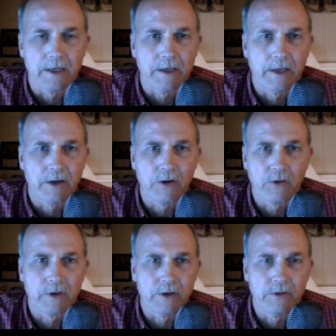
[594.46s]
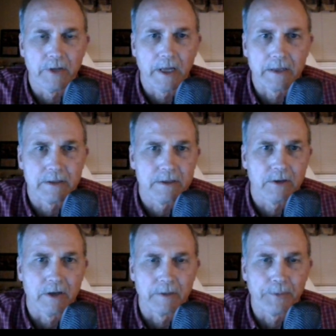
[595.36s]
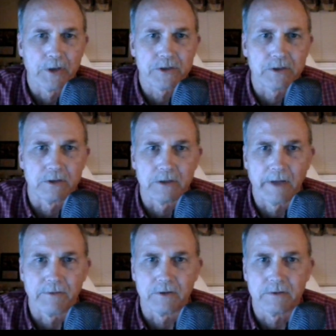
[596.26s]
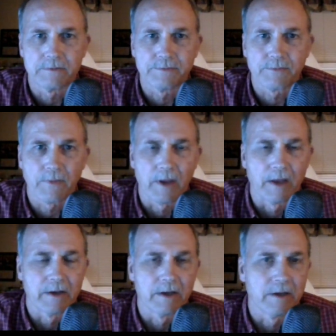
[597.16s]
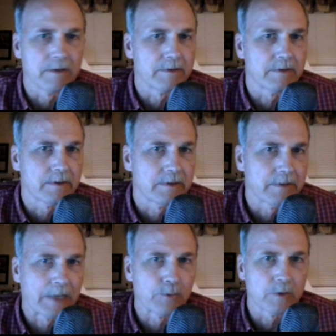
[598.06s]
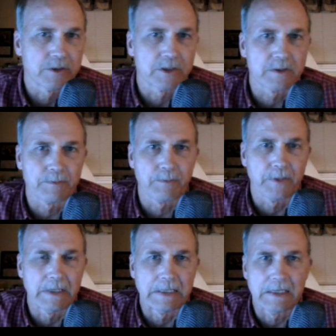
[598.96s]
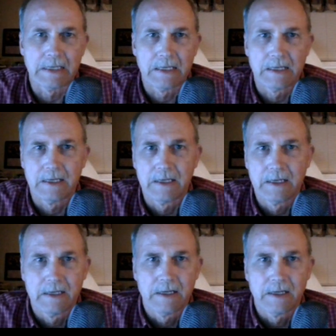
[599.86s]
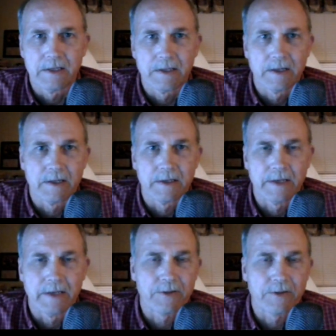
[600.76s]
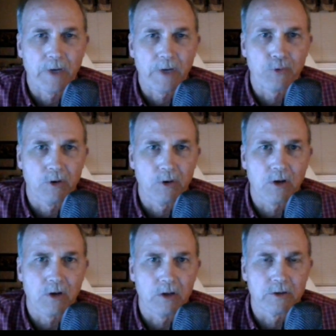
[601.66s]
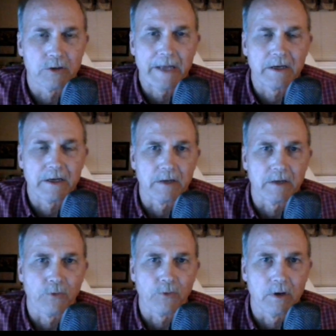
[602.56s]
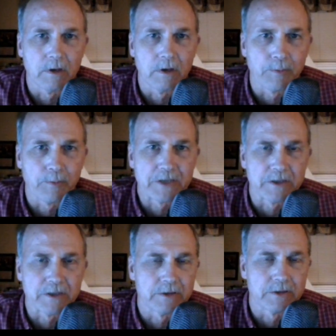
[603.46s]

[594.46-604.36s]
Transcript: he could only do that on a personal level, and that would just be not the right protocol or etiquette for a president